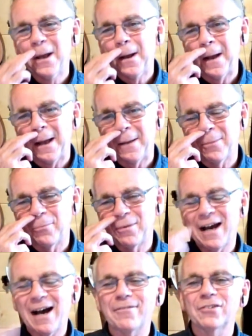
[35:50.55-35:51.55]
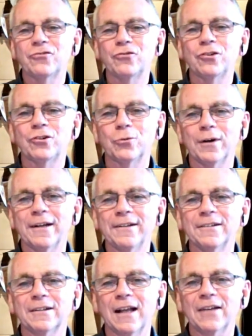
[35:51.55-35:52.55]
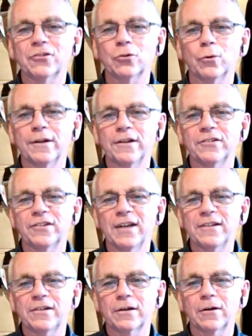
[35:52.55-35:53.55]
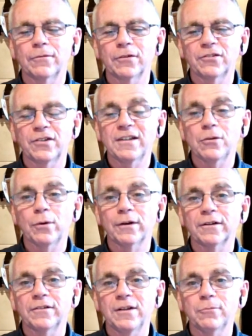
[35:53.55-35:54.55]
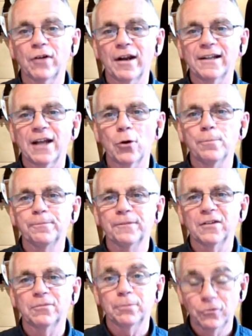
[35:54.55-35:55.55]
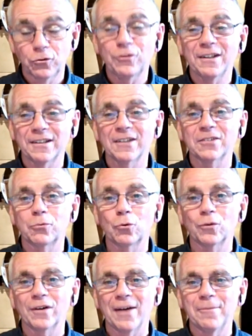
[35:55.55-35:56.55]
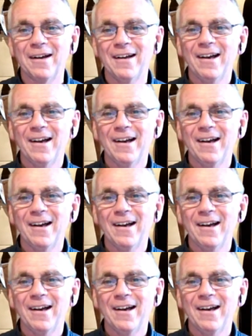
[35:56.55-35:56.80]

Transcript: but we have a studio in Glasgow in the centre of the city where the team right now is producing this programme.